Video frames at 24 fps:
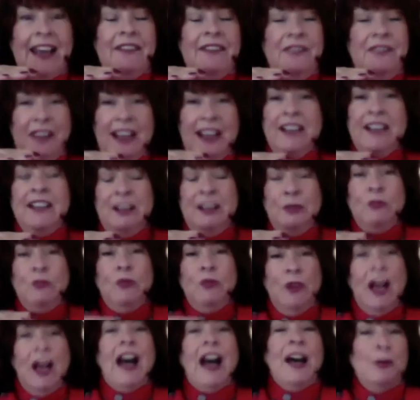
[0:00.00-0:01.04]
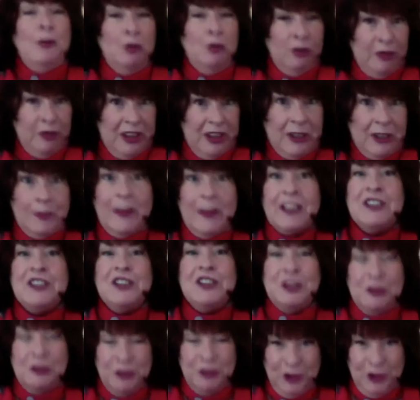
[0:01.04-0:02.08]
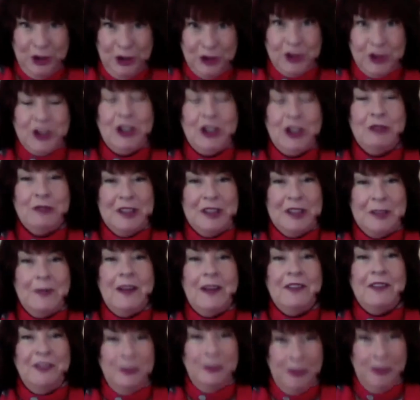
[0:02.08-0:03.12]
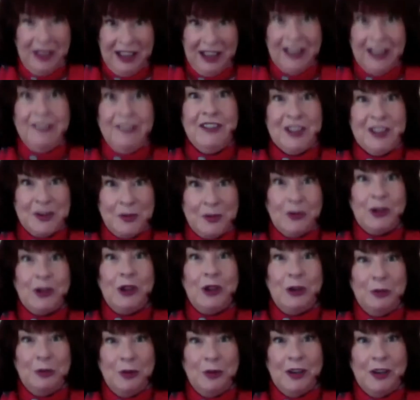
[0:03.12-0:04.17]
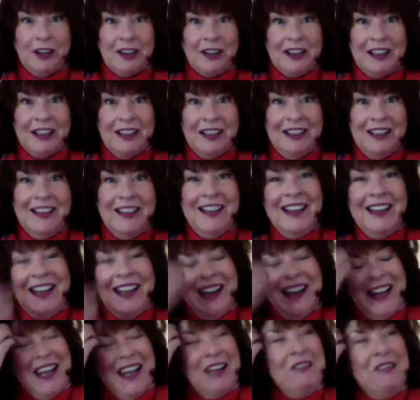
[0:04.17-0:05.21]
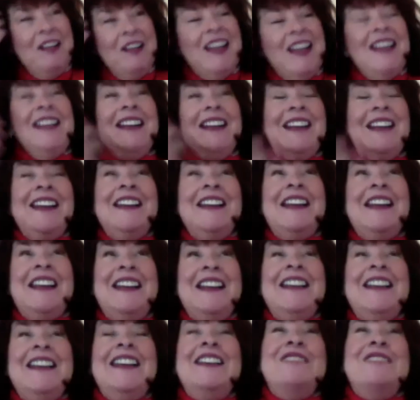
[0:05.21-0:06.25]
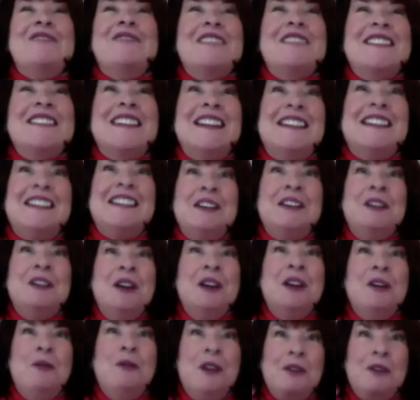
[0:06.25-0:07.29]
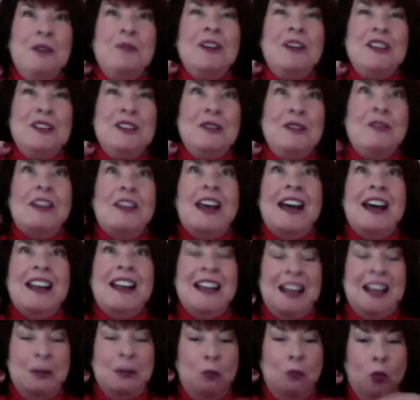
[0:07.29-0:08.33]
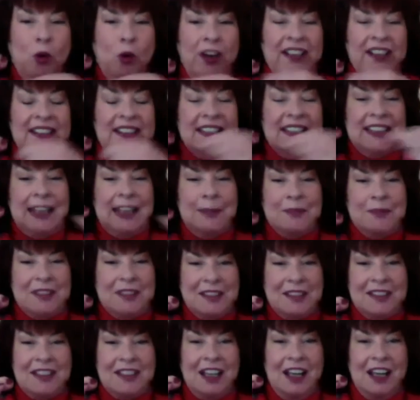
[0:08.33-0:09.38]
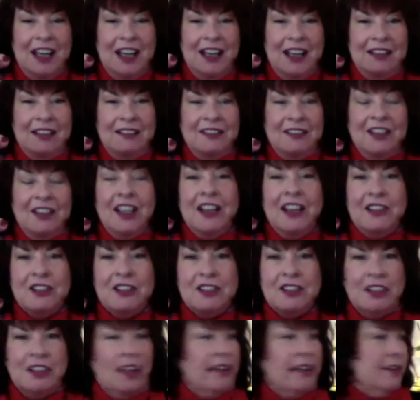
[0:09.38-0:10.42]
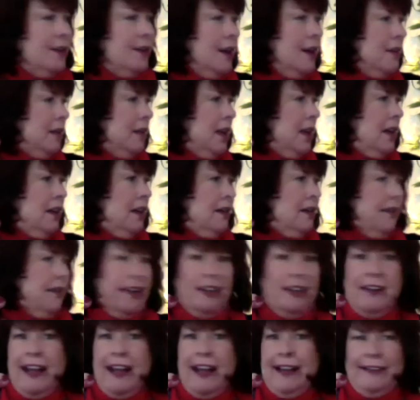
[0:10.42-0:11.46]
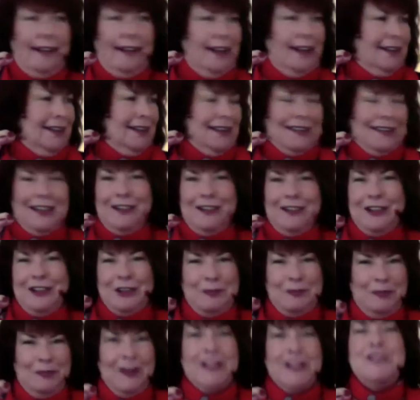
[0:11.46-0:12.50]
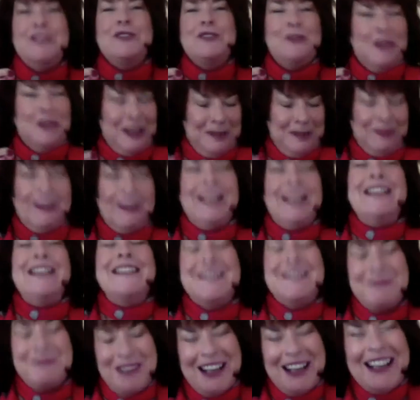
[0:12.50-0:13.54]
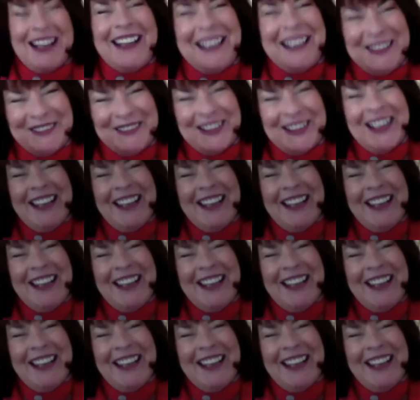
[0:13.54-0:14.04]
then I will respect you and you'll show respect for me, and this will all work. And interestingly, when we do that and one steps aside, the others are like, no, we don't act like this on this bus or this place. Right.